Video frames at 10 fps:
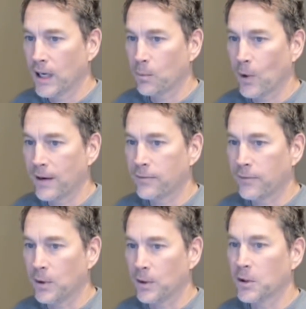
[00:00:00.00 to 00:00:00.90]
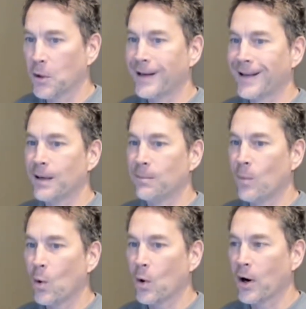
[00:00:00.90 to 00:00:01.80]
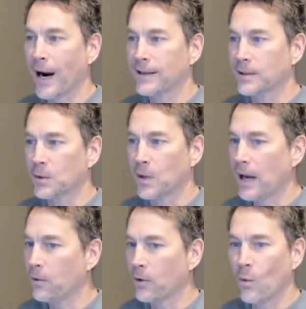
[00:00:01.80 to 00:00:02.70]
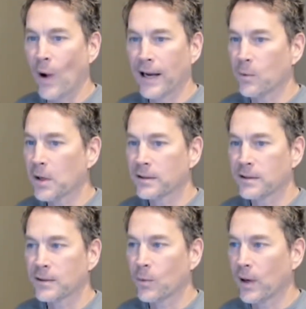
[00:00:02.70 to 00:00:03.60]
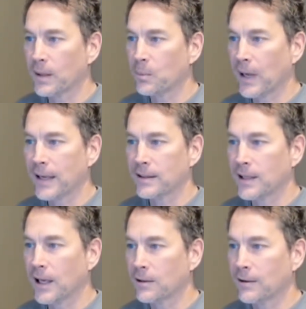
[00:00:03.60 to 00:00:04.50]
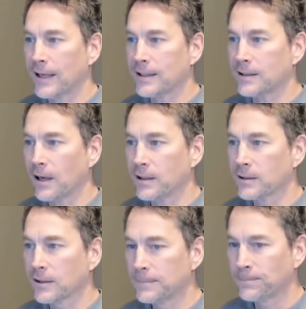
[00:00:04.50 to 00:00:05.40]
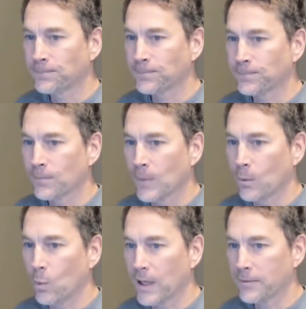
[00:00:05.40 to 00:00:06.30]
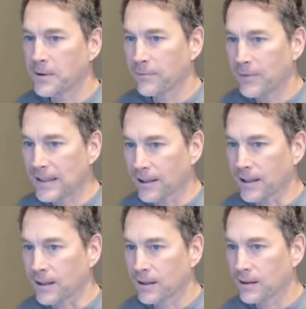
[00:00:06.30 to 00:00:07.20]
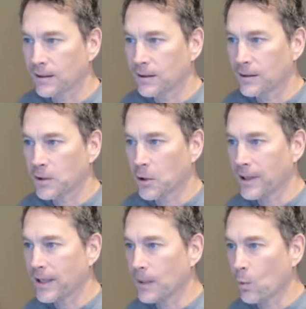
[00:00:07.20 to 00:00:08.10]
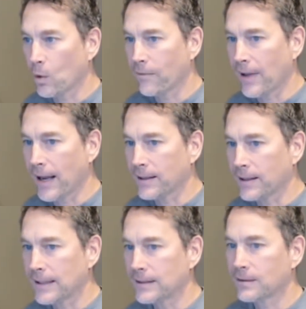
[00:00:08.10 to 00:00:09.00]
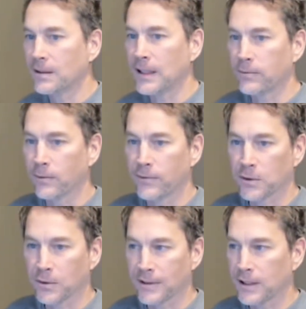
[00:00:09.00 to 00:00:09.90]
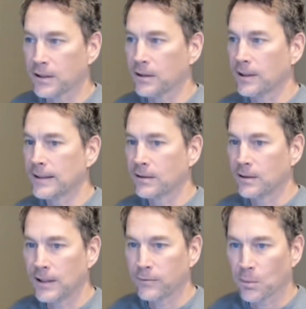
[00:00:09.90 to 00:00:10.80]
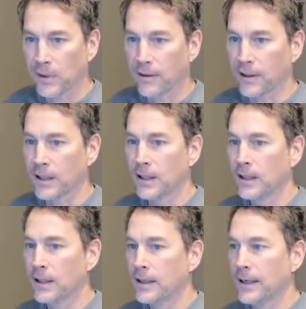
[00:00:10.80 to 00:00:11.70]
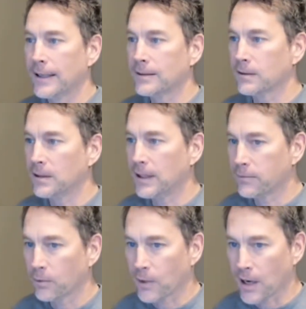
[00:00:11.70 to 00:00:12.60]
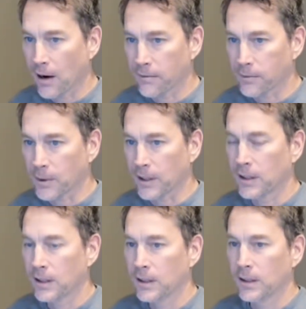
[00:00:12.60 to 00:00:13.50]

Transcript: Wake up grateful. You're going to get more gratitude. I don't know why it works this way, but I can tell you that it does. Whatever you're feeling, you're going to get more of that, hence the need for visualization, hence the need for breathing, hence the need for recovery.